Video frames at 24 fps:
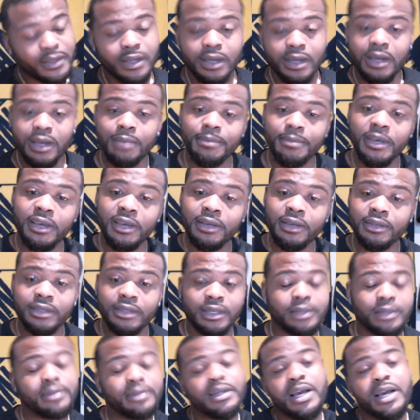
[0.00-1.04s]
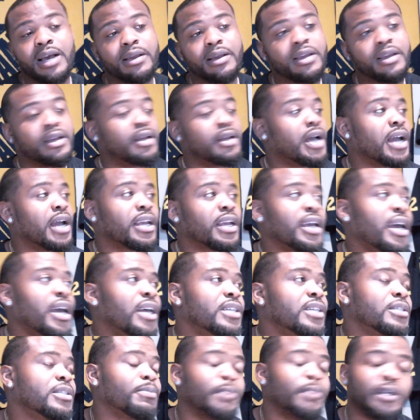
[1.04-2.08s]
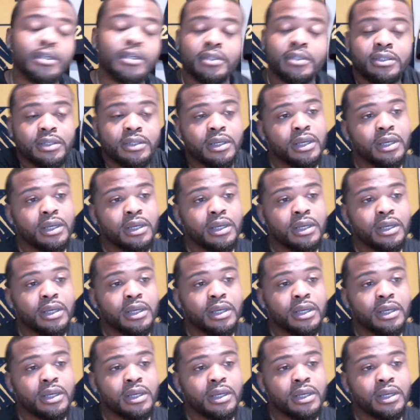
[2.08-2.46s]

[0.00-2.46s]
I mean, I guess, but,